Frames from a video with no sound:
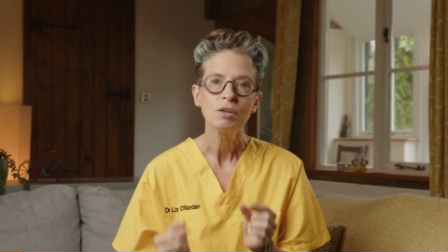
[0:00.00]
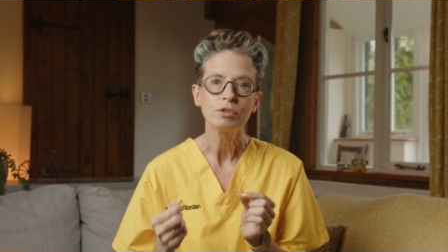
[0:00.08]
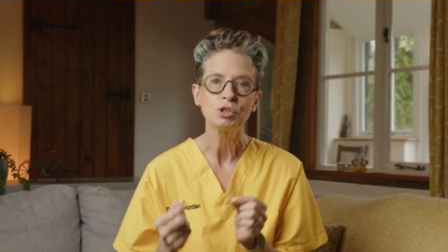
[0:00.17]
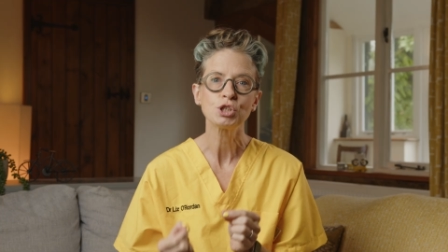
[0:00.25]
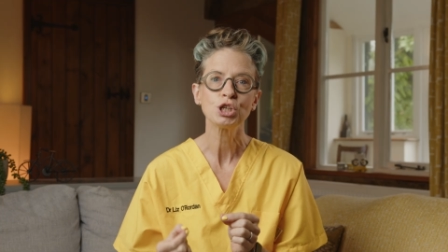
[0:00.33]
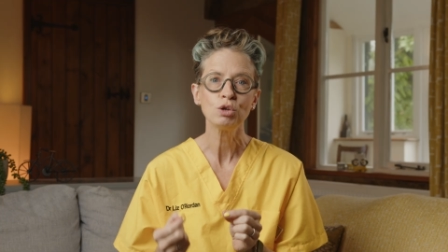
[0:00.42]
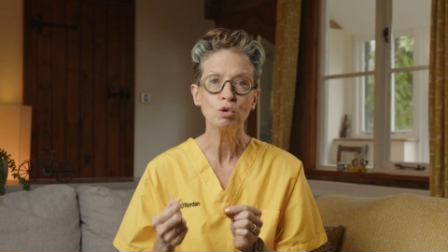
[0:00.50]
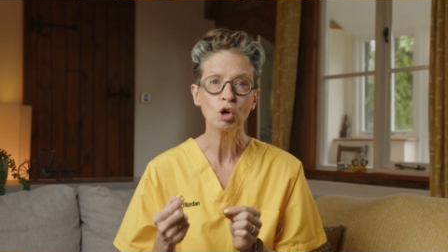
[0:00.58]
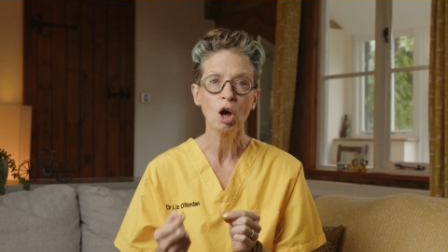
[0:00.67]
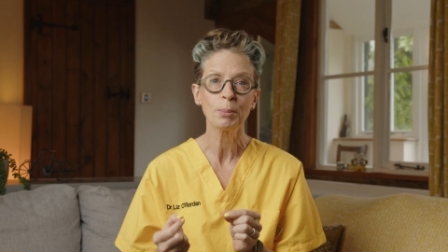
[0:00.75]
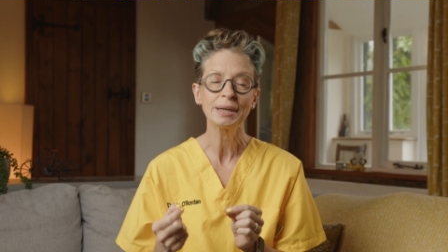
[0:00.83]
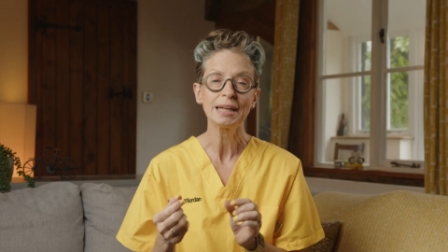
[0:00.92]
The two
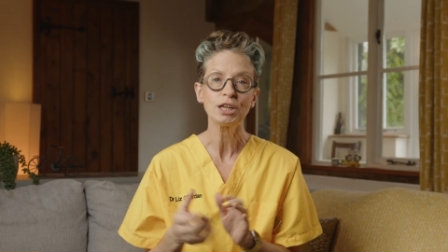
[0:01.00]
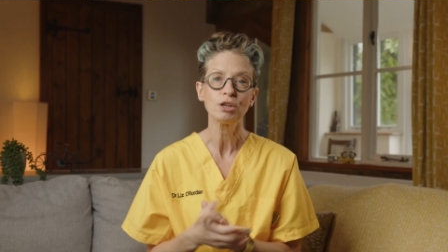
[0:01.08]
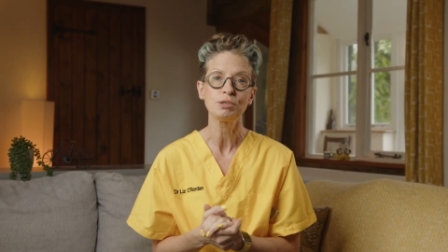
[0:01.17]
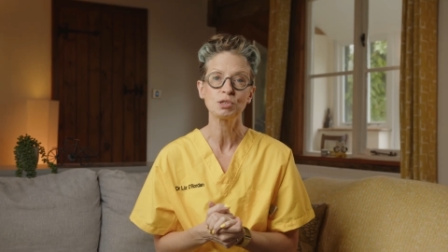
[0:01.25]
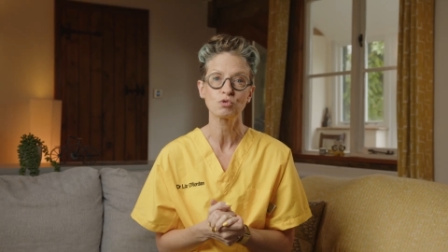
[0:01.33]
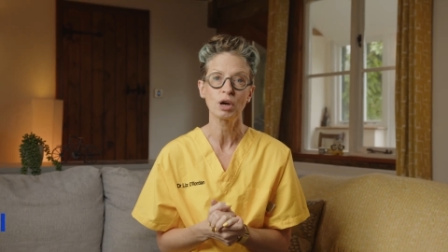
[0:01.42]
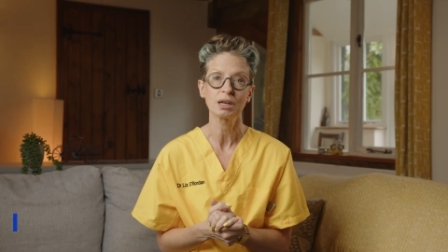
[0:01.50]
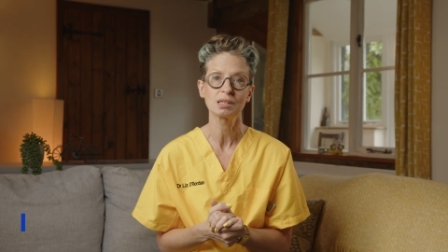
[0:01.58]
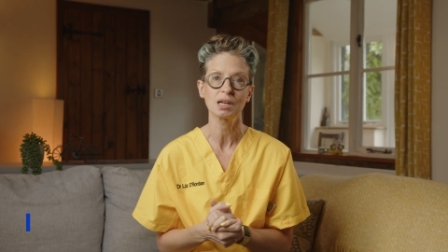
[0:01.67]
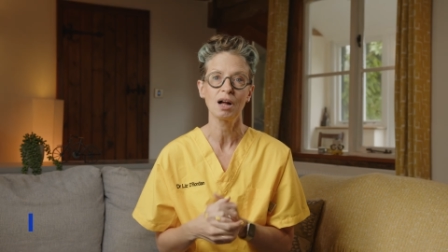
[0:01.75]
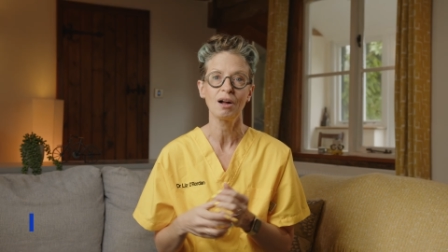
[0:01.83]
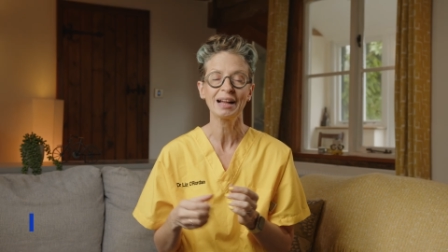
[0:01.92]
commonly used
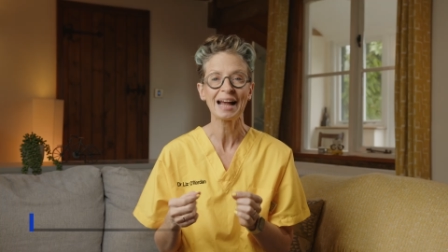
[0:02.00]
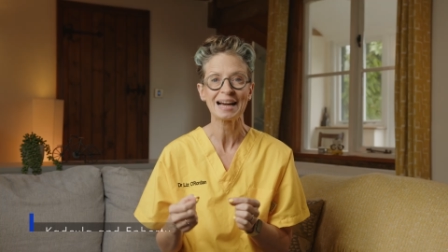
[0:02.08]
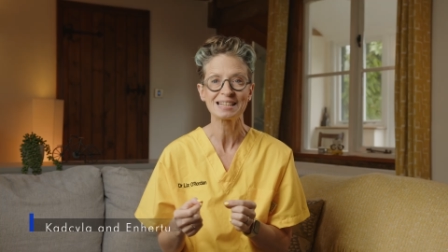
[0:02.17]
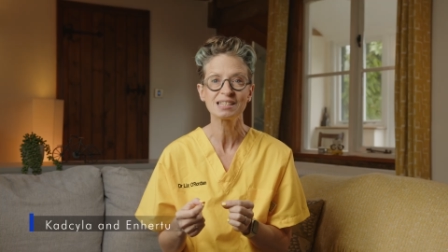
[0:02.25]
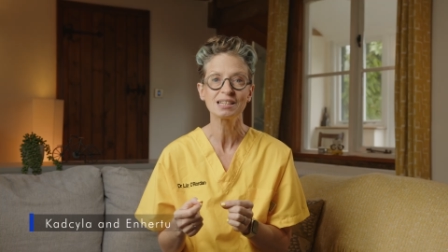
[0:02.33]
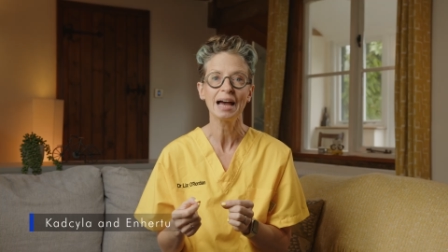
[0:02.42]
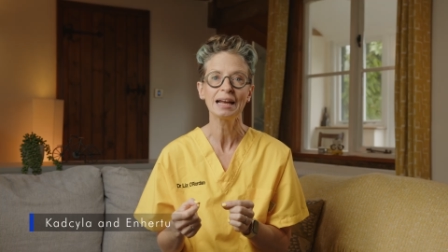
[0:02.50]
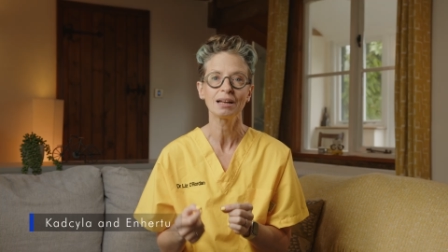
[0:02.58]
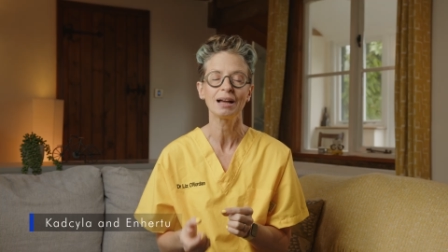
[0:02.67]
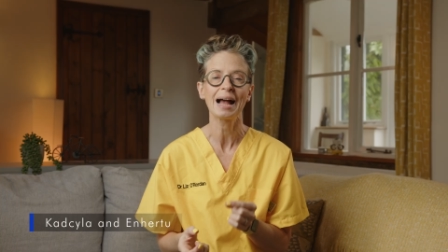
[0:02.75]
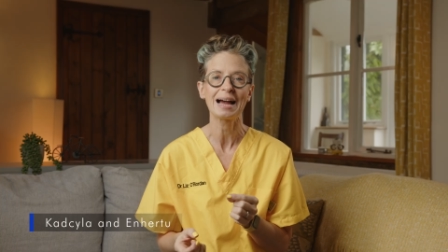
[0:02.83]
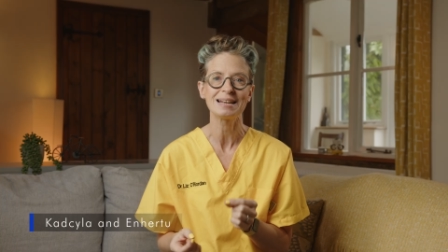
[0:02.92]
drugs are
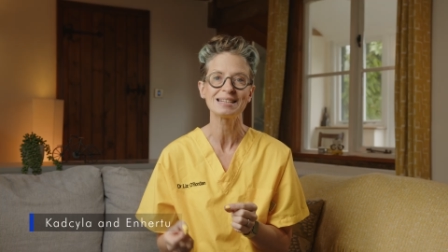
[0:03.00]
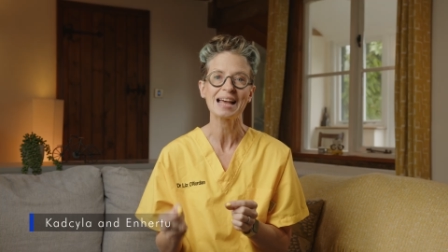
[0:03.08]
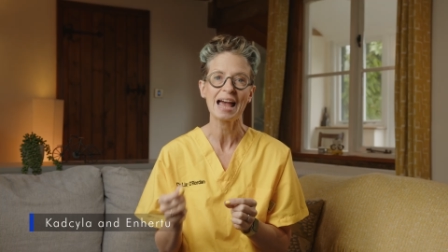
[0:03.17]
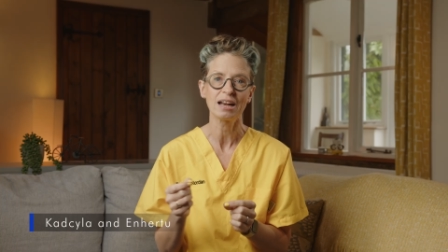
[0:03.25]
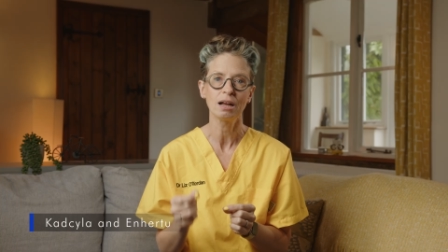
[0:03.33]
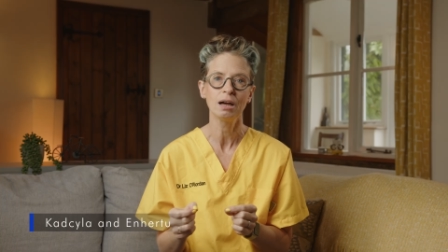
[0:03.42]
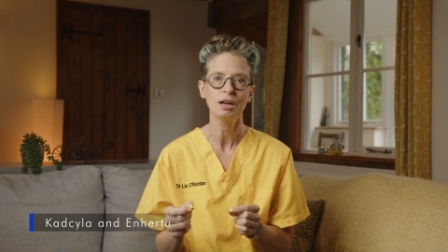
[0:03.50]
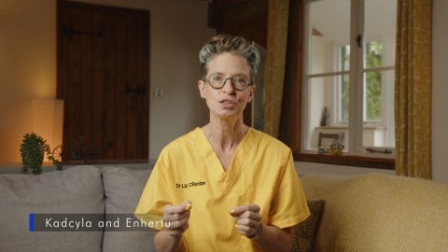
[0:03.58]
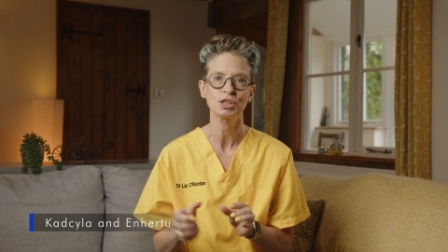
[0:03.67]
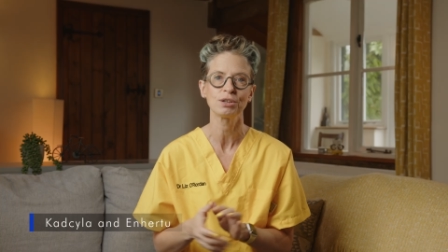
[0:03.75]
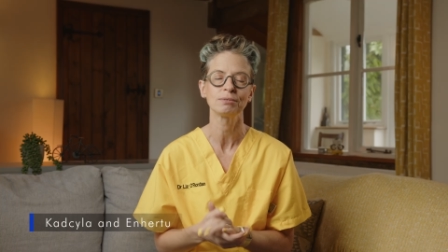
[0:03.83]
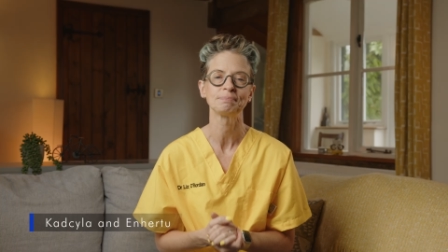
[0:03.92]
Kadcyla and
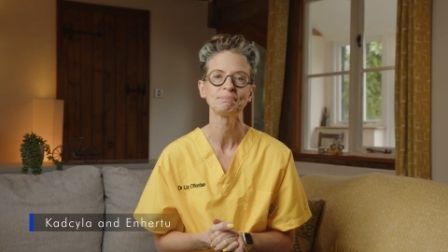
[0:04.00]
Enhertu.